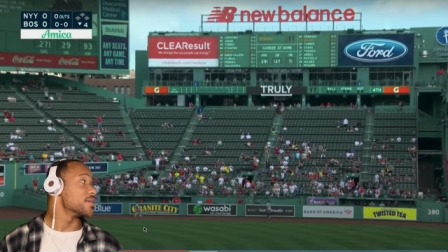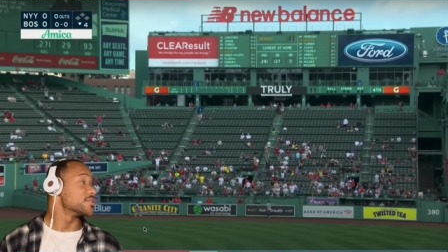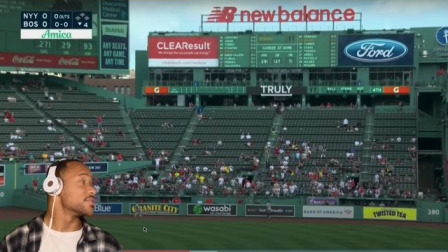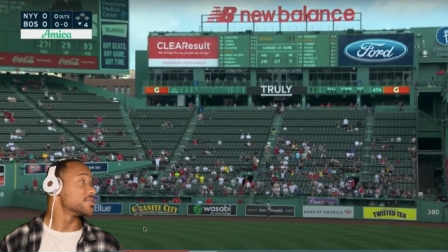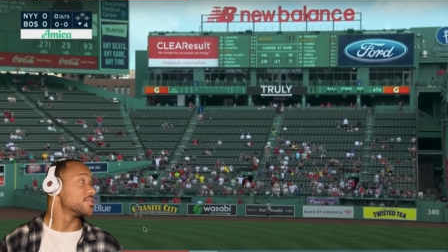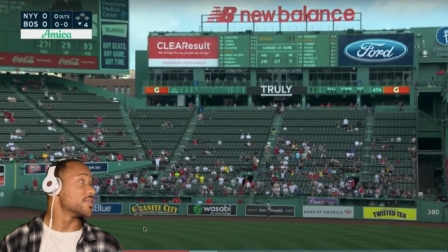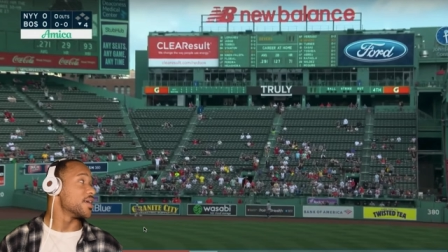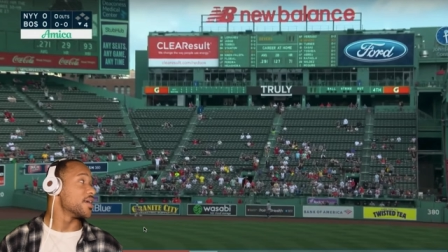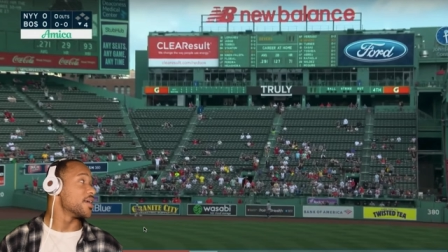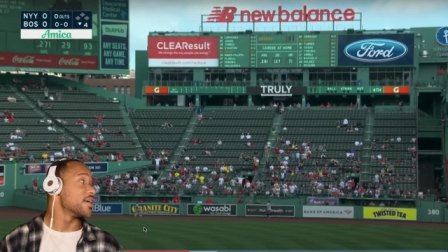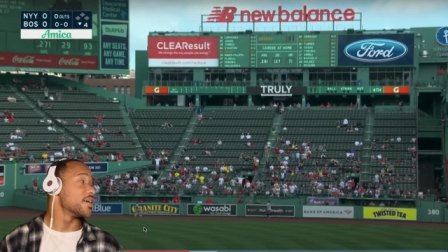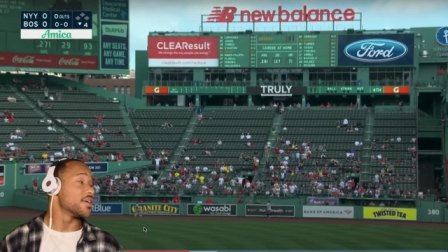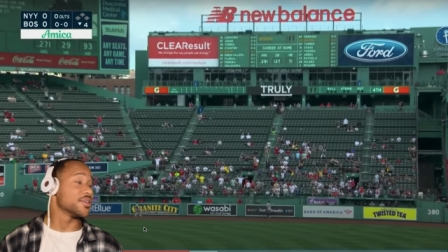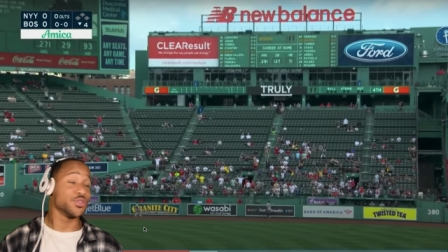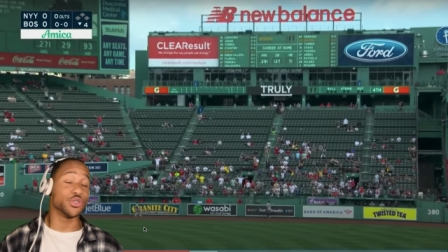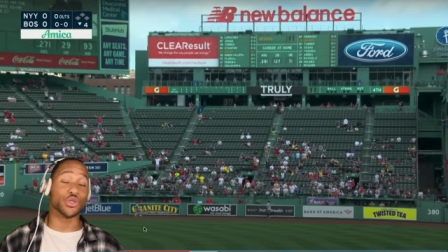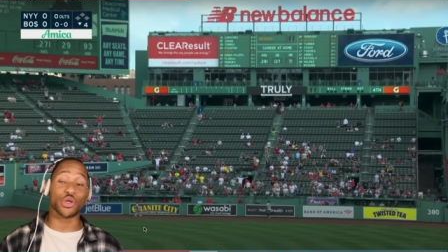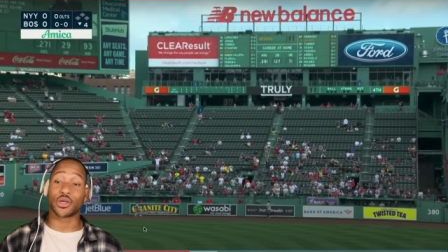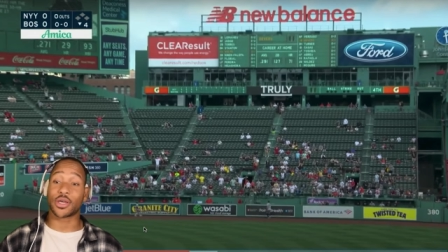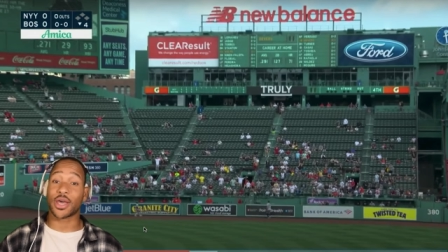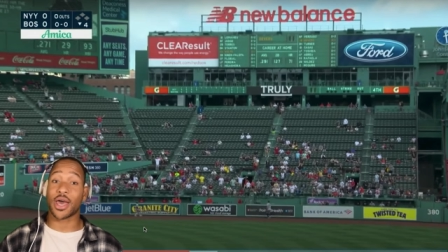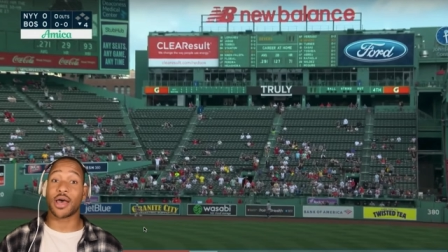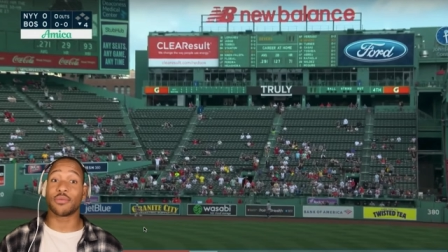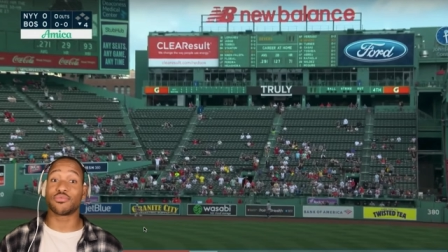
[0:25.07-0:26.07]
stands
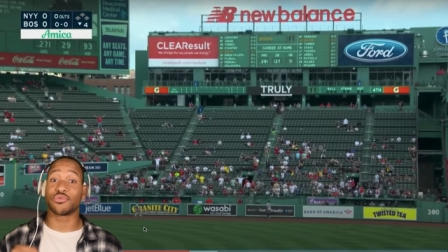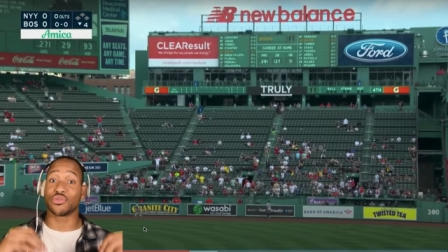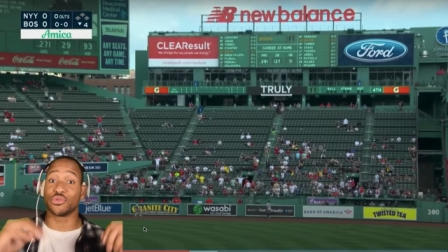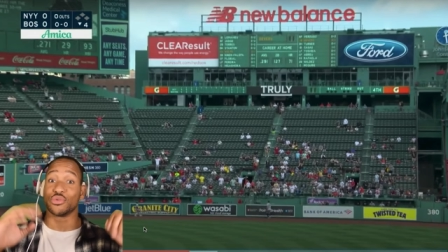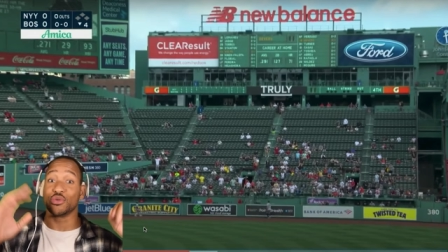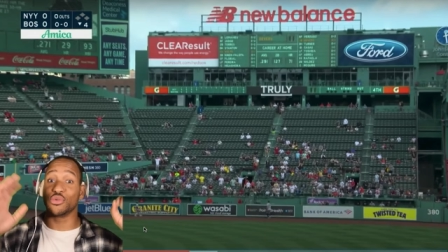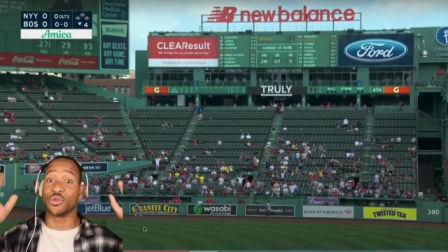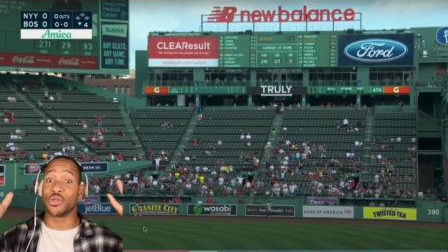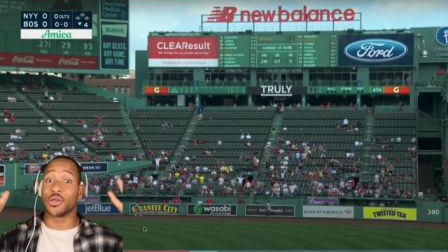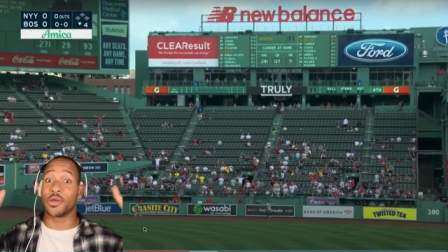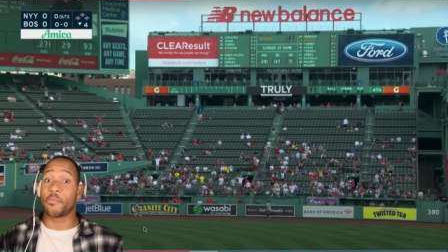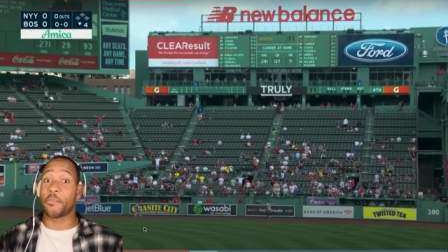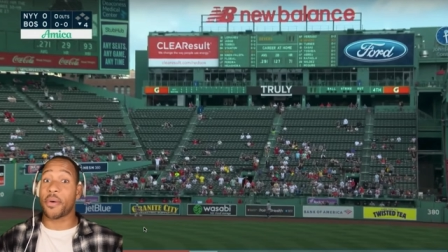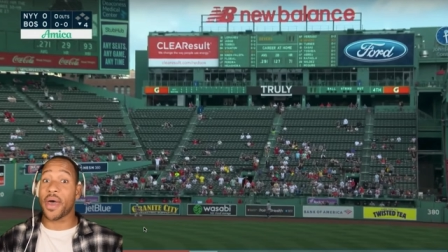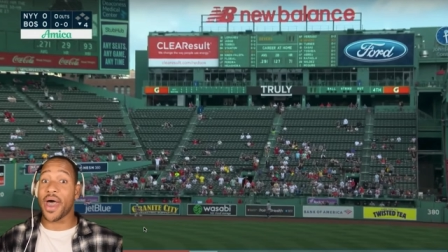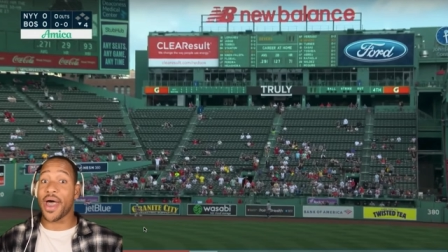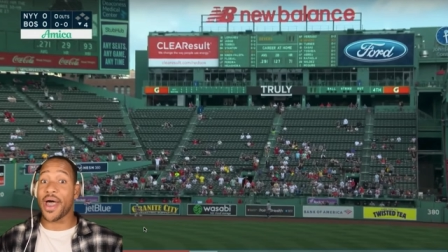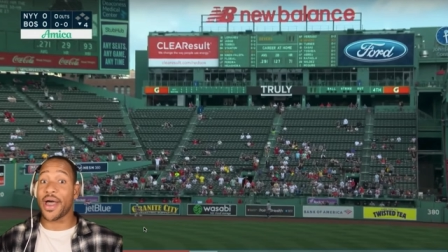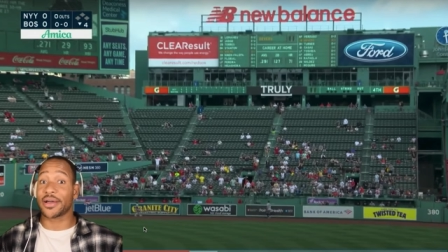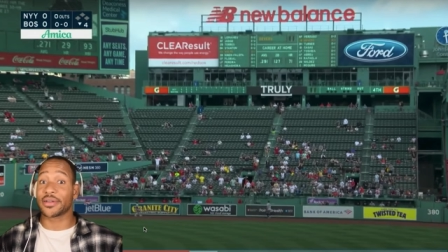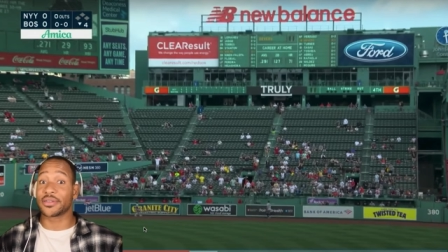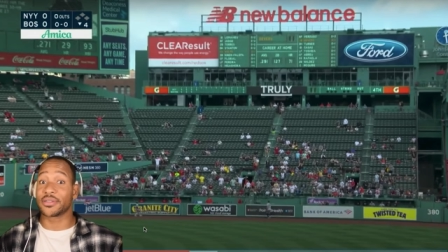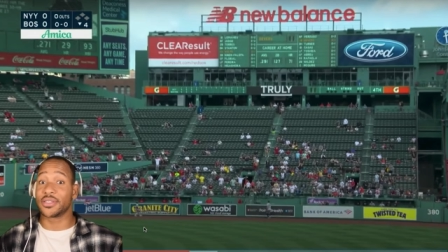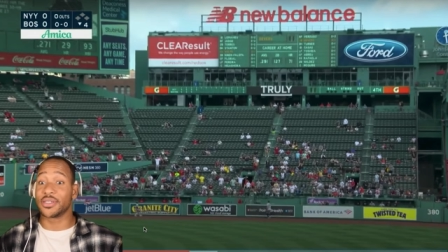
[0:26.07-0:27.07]
look absolutely
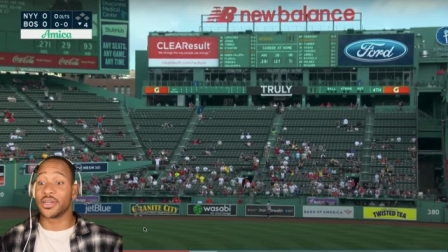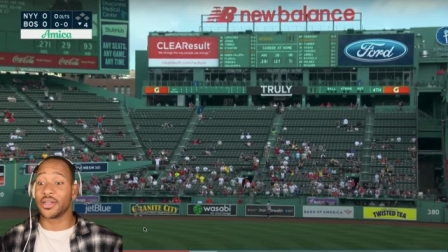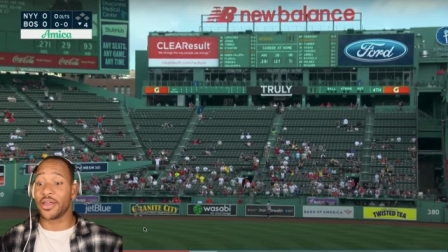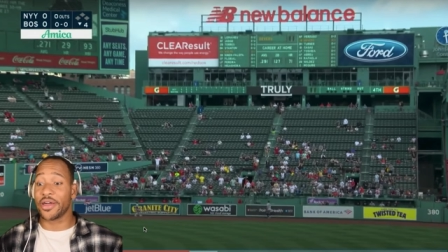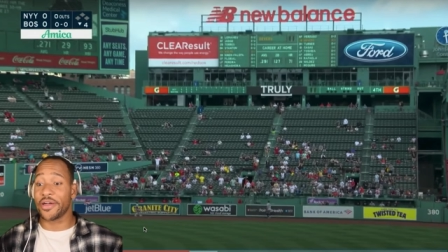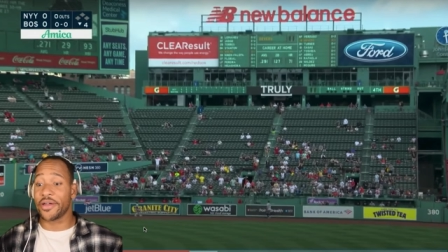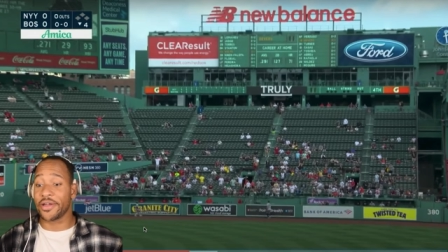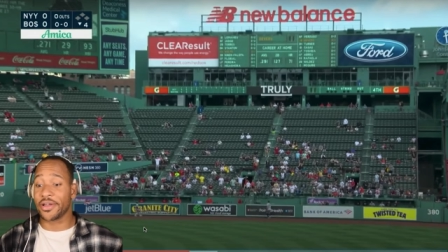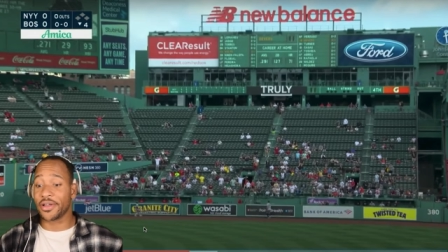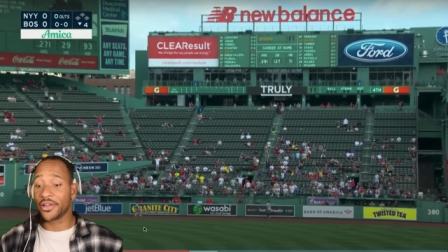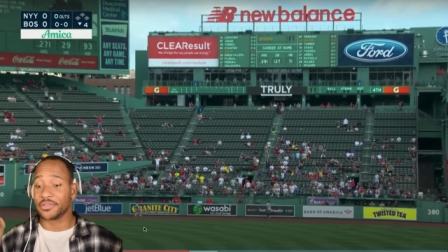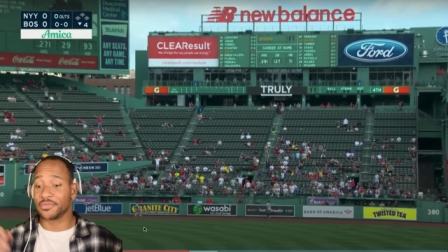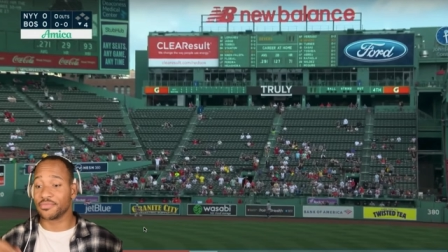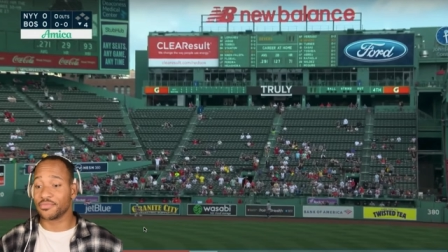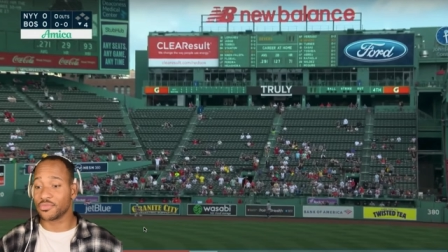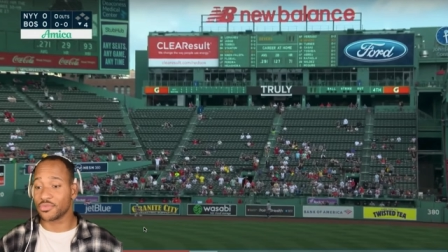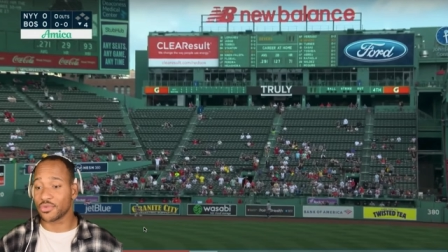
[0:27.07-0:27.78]
packed today.